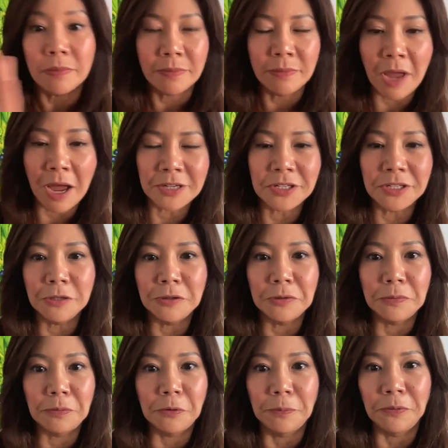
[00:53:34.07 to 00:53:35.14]
Not
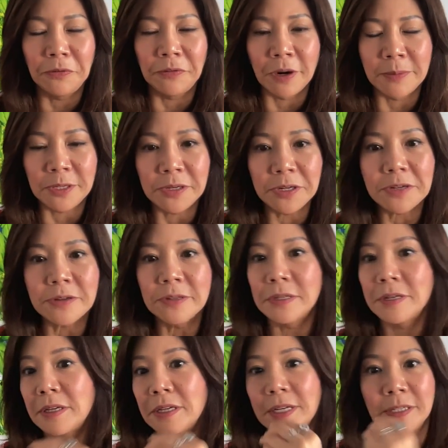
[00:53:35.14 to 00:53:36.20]
to poo poo pharmaceuticals
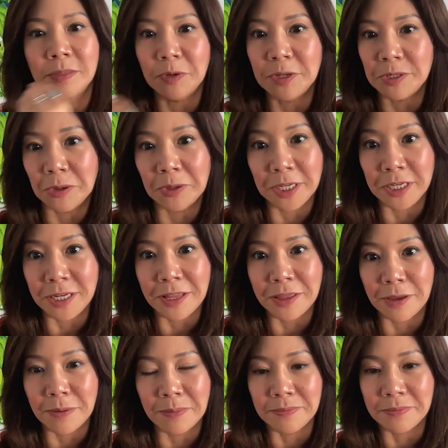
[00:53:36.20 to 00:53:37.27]
because we certainly need
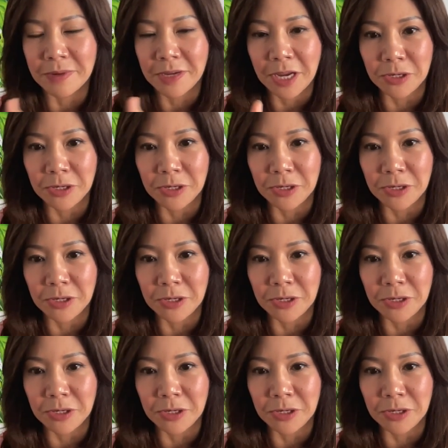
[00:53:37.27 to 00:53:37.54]
them